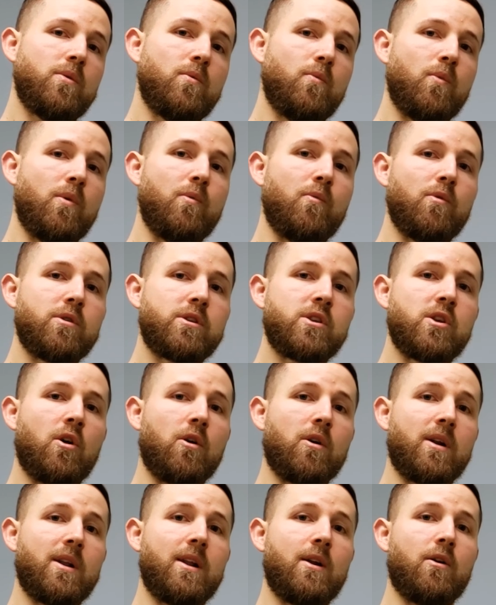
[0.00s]
when we're
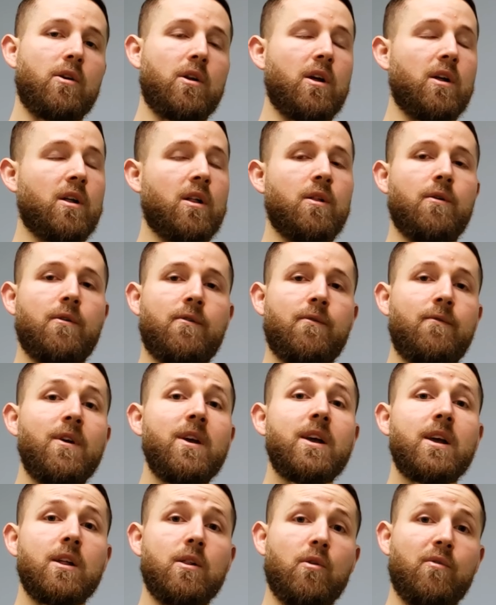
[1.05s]
targeting our
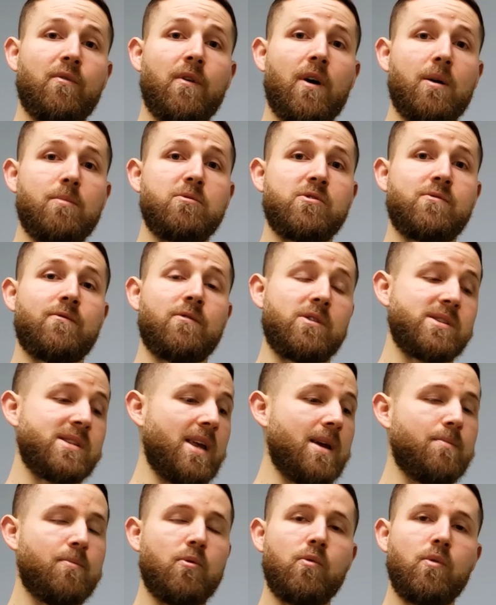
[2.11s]
clavicular fibers, for
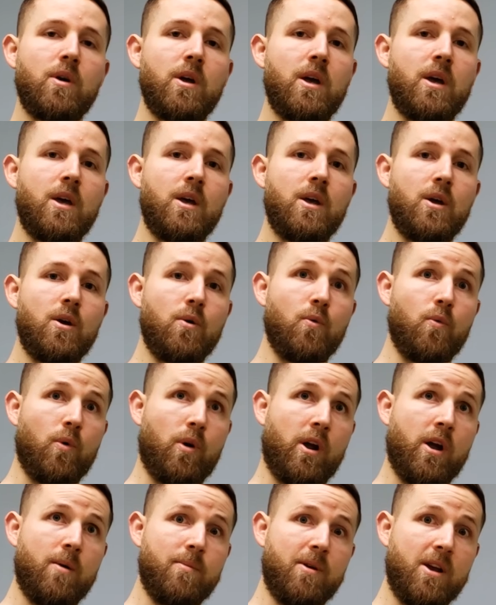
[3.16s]
example, we're
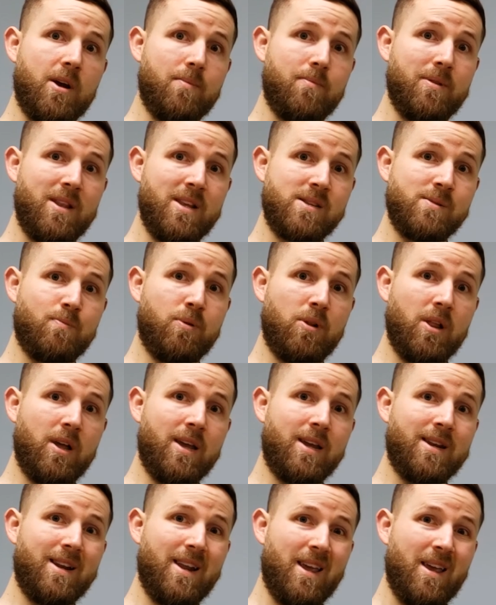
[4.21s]
coming up in this
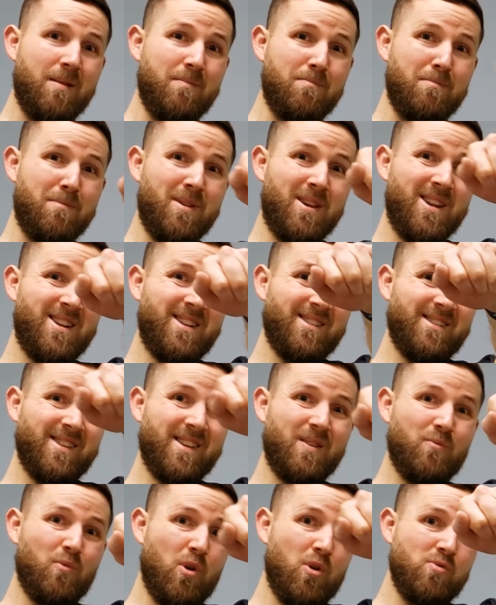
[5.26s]
plane and
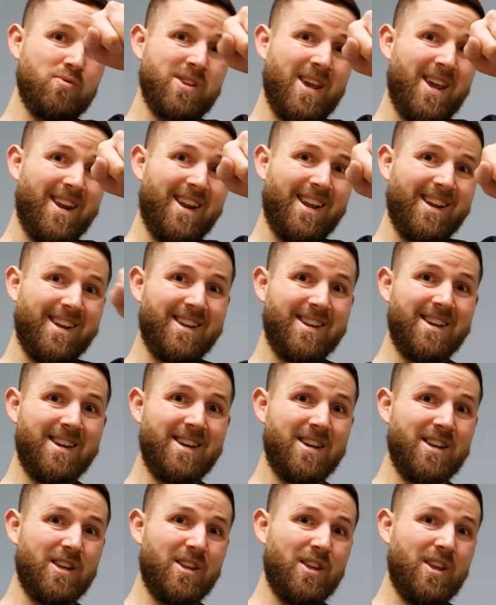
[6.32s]
immediately rotating.
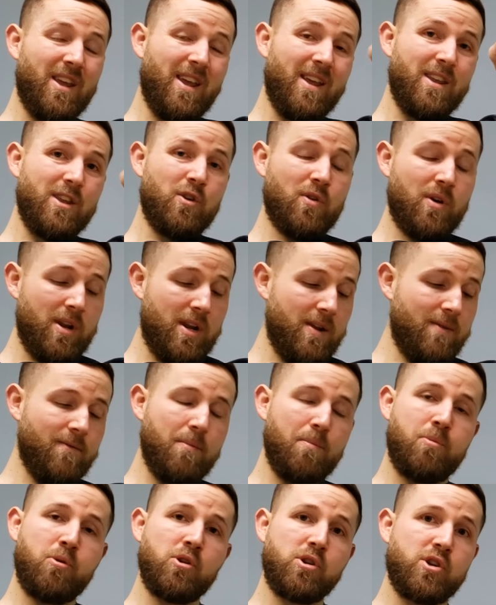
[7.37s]
You can even
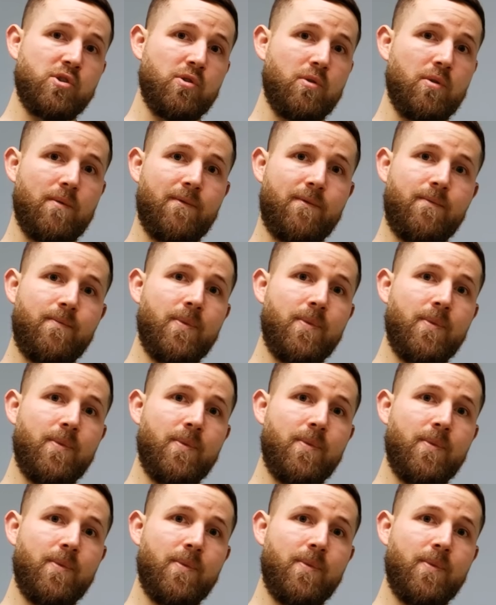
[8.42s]
put your